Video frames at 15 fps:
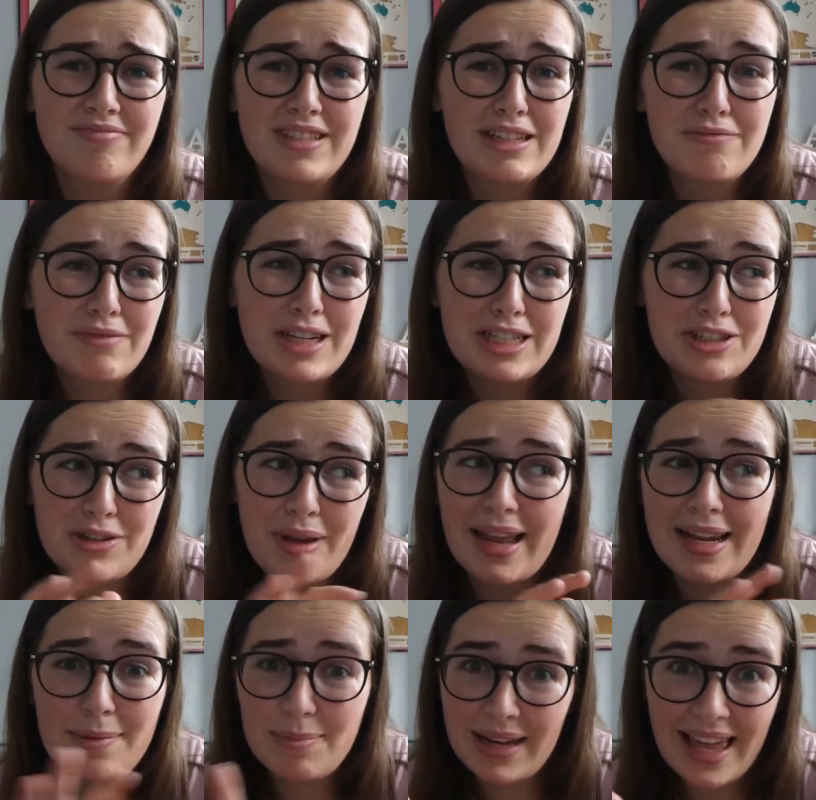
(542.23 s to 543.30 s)
didn't really do
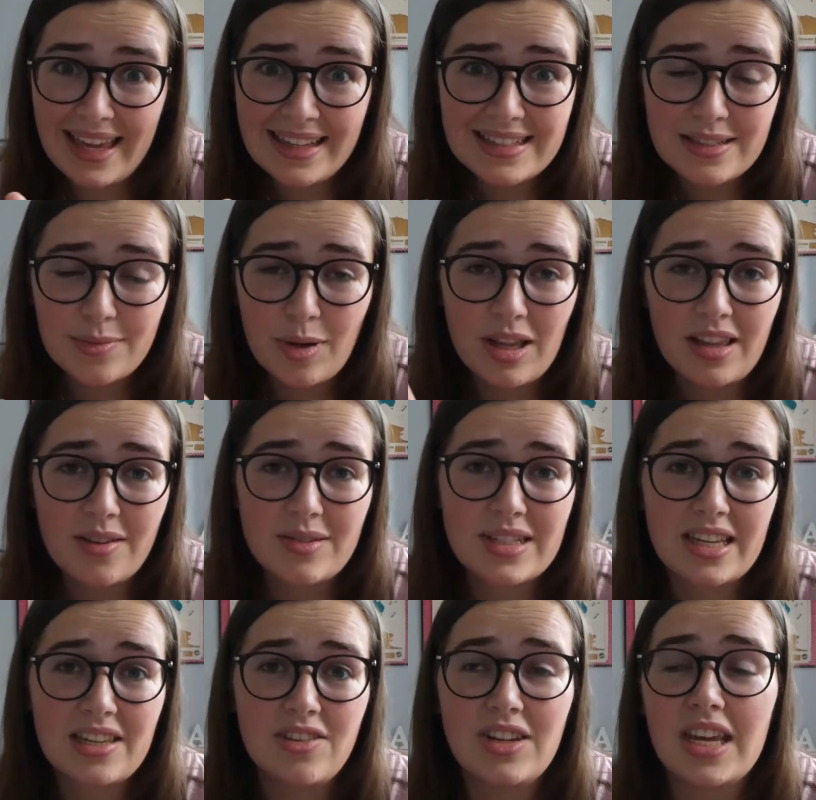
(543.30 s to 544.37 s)
any plays while I was
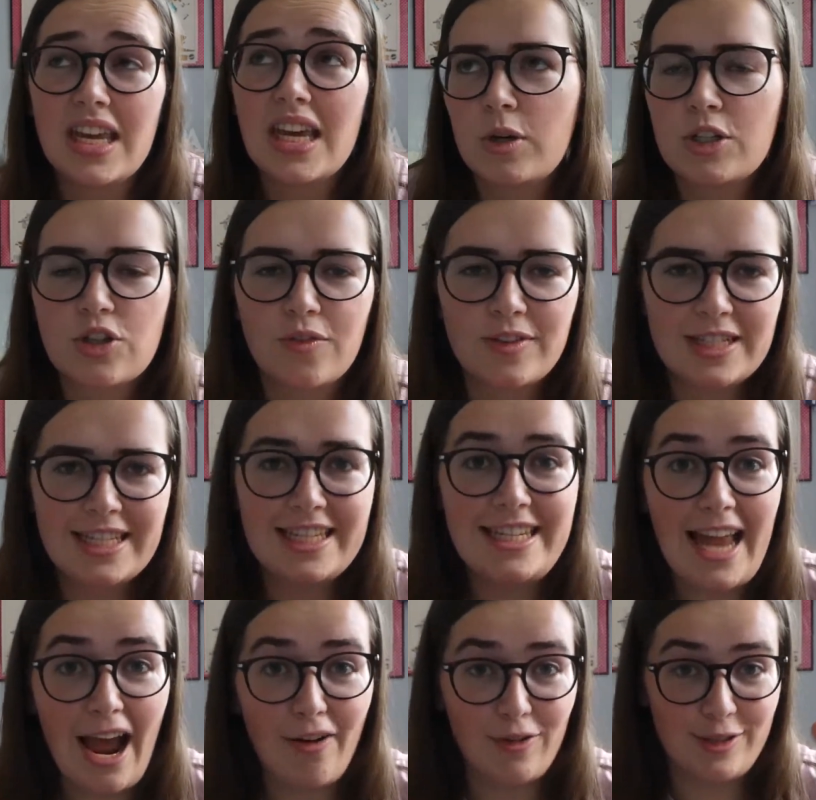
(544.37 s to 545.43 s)
at uni, which obviously
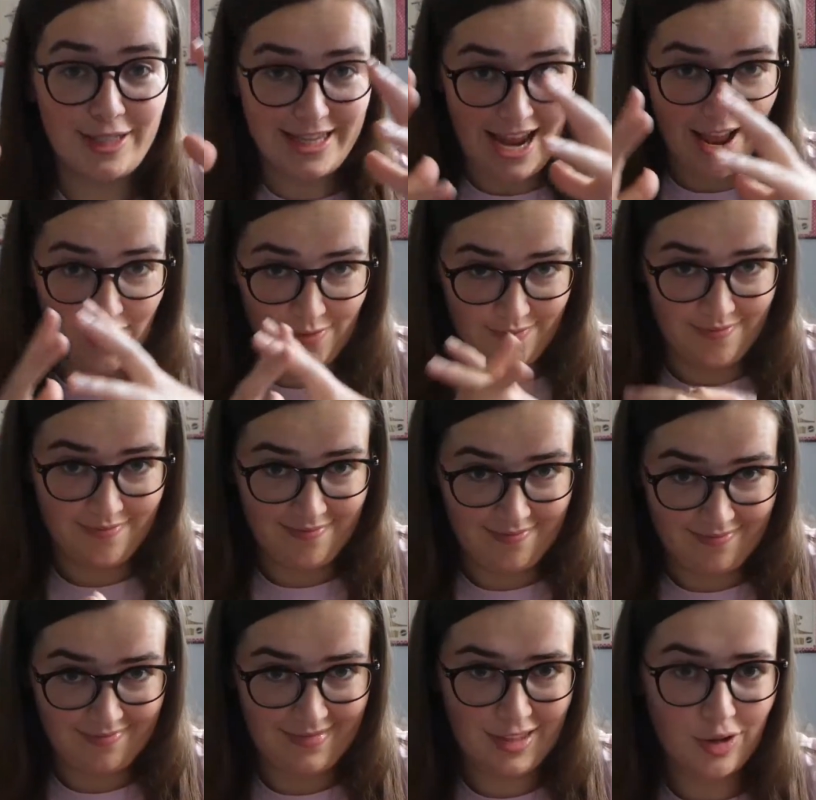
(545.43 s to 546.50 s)
narrows down
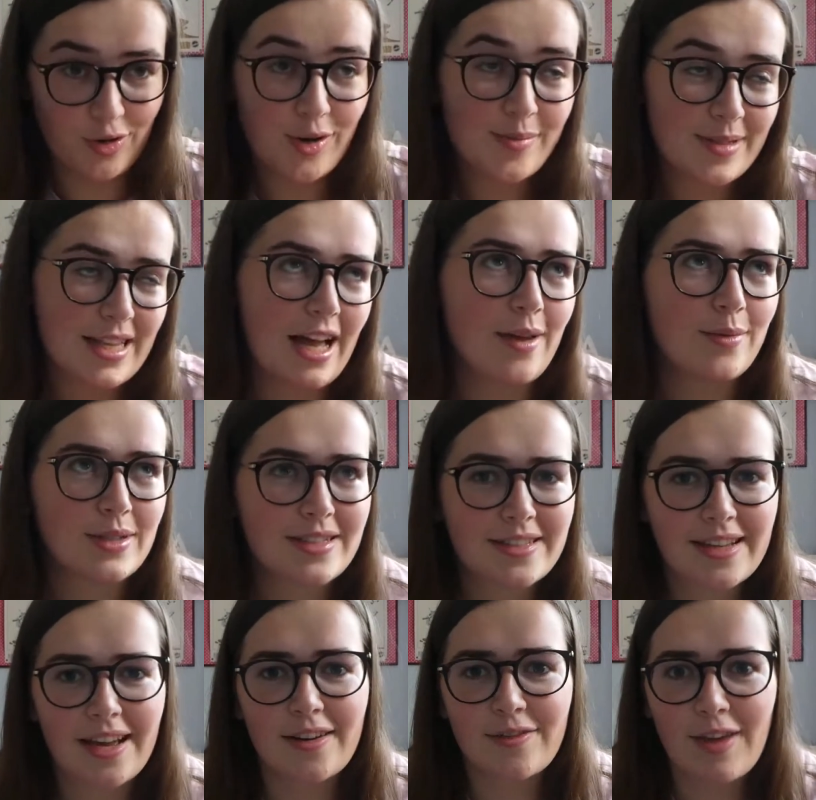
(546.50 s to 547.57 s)
the groups that I was
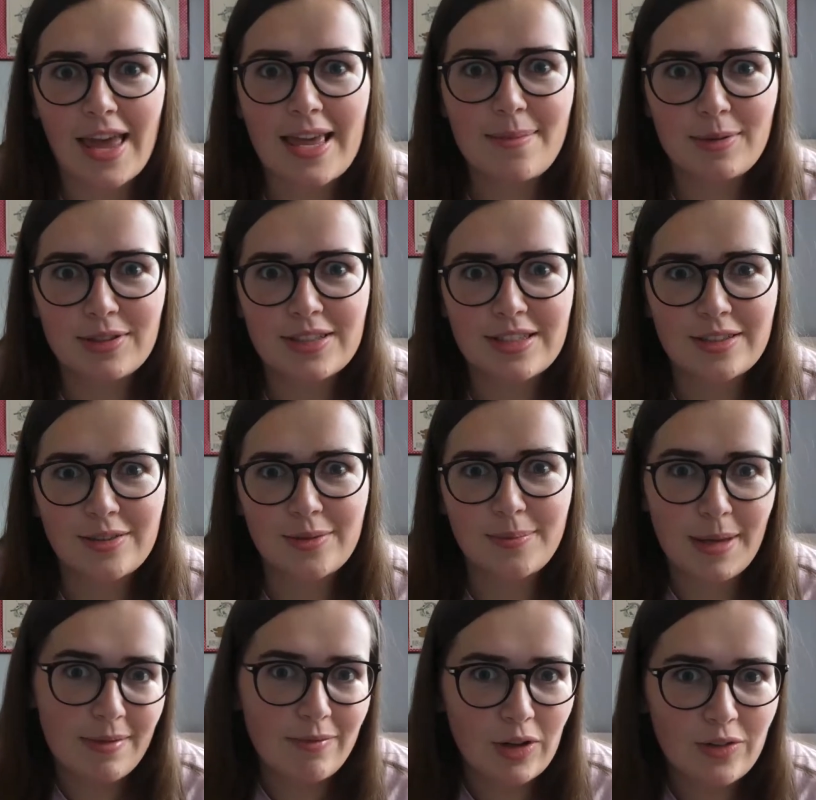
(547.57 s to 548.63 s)
kind of able to
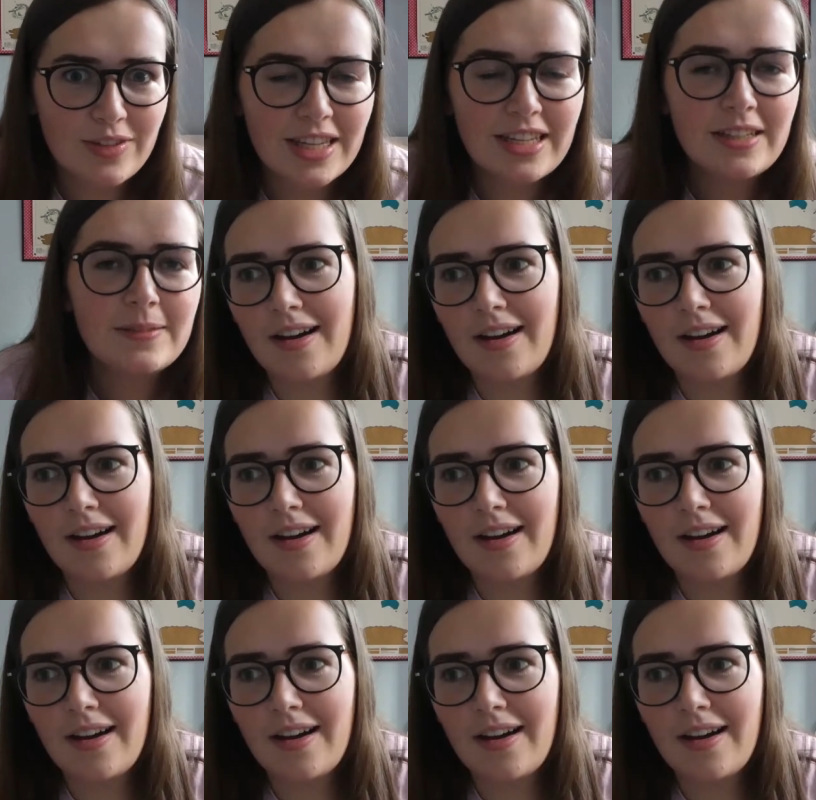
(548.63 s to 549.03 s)
be involved in.